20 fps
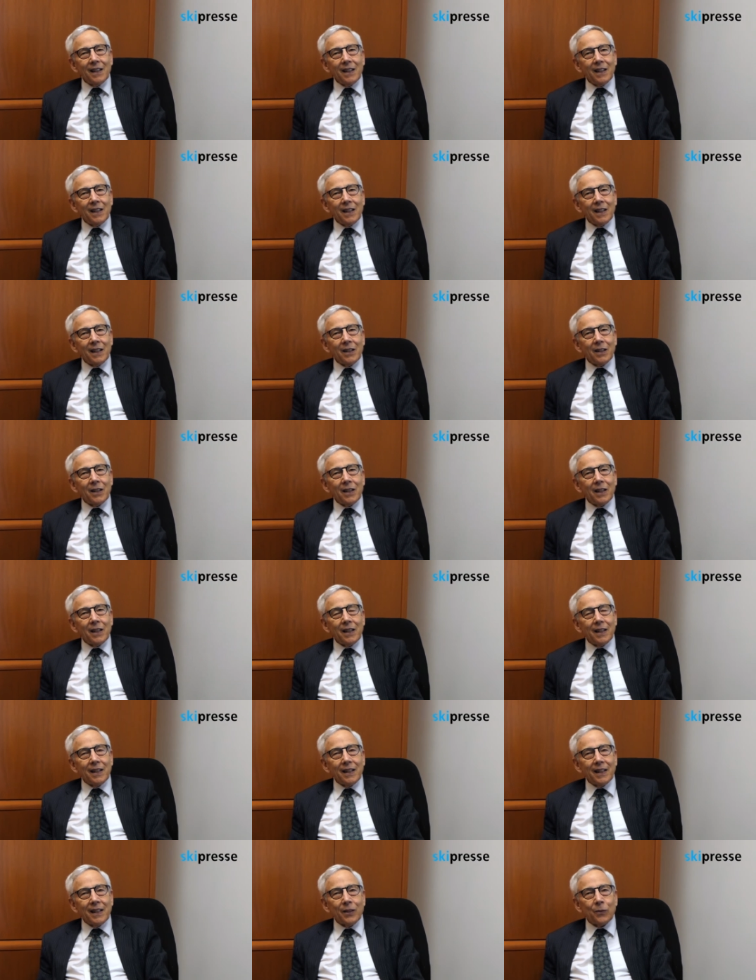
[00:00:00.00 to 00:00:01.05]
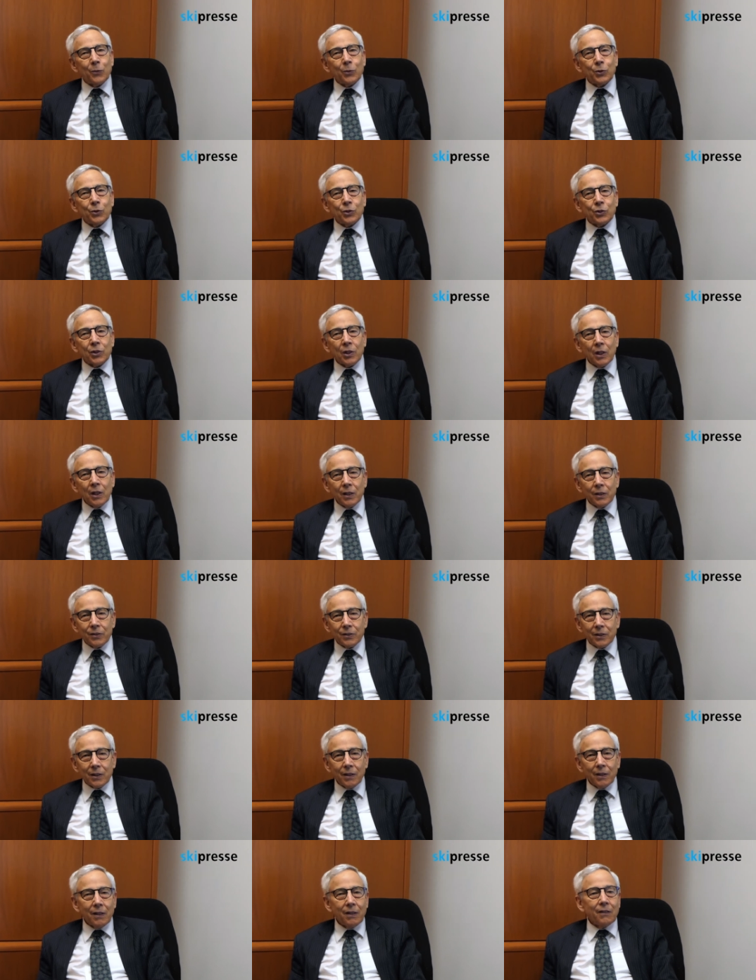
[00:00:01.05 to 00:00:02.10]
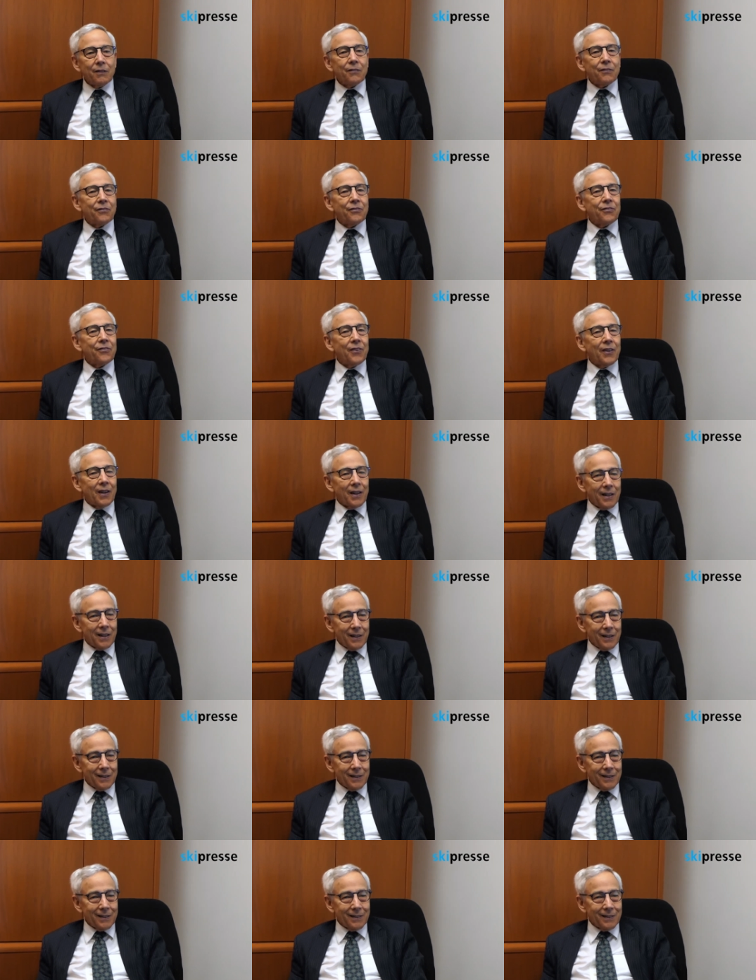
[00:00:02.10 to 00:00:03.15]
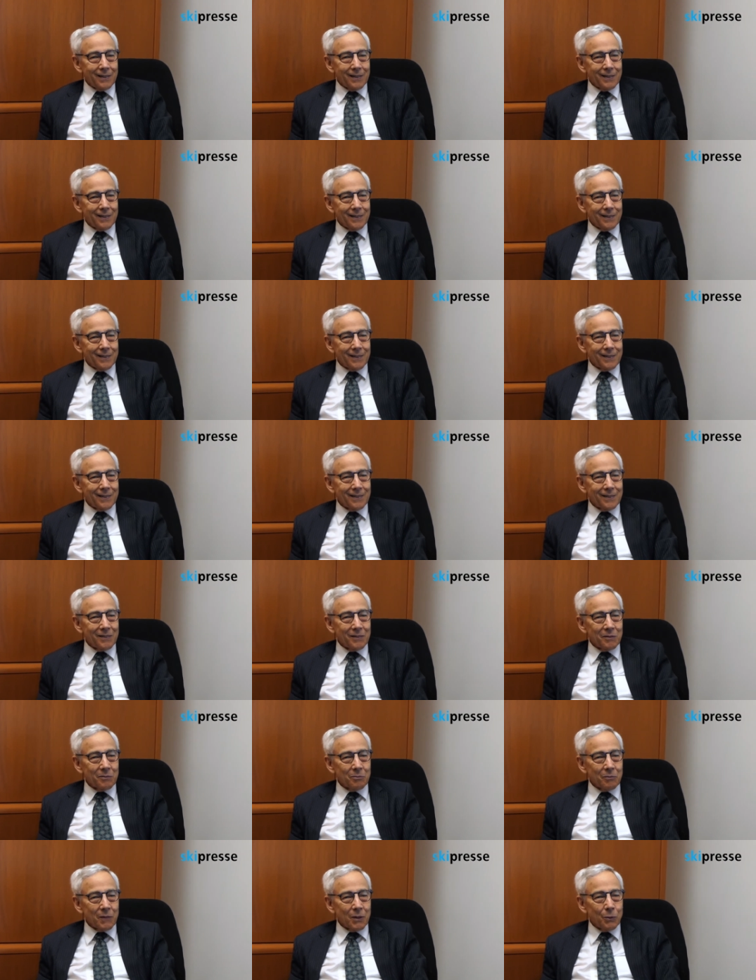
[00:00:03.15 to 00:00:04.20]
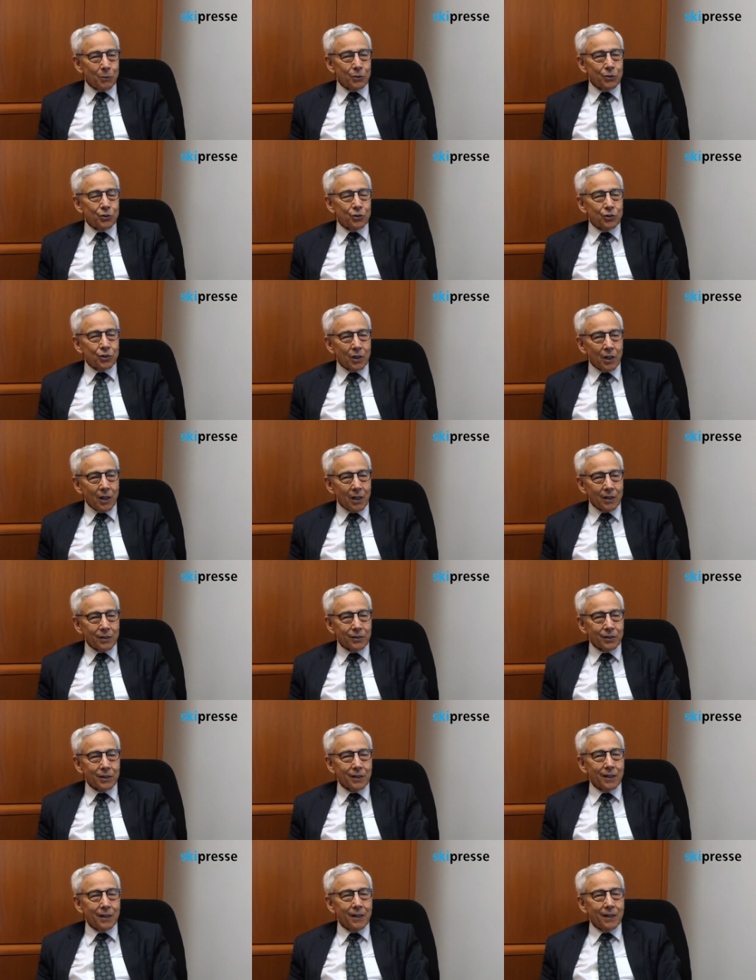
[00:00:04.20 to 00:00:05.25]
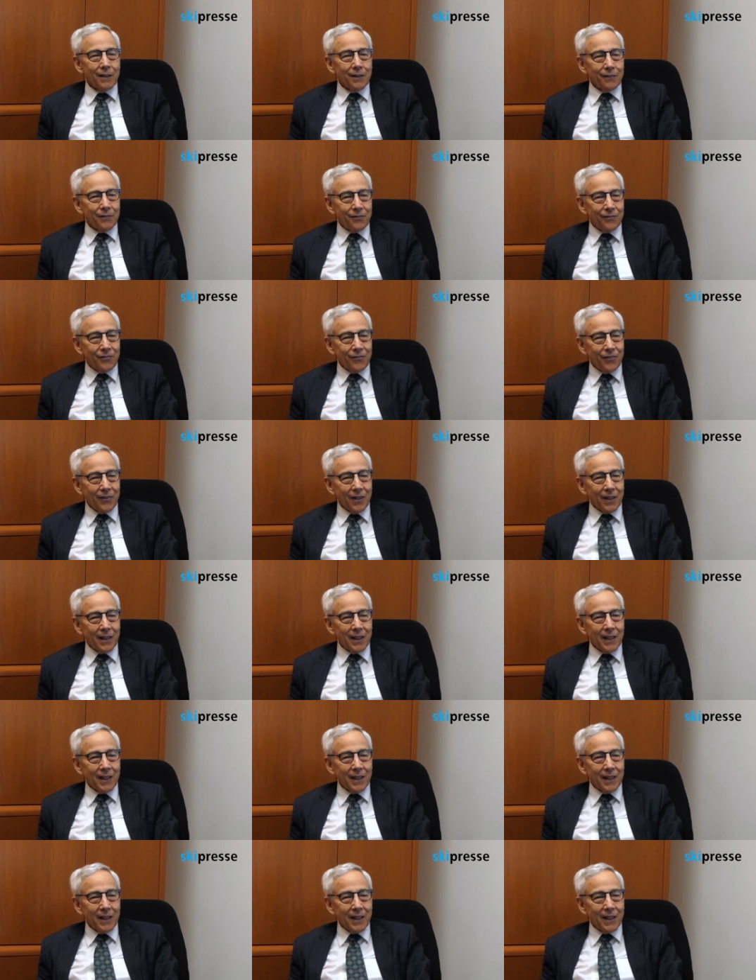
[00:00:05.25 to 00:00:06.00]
it, it was just fun. It was just fun.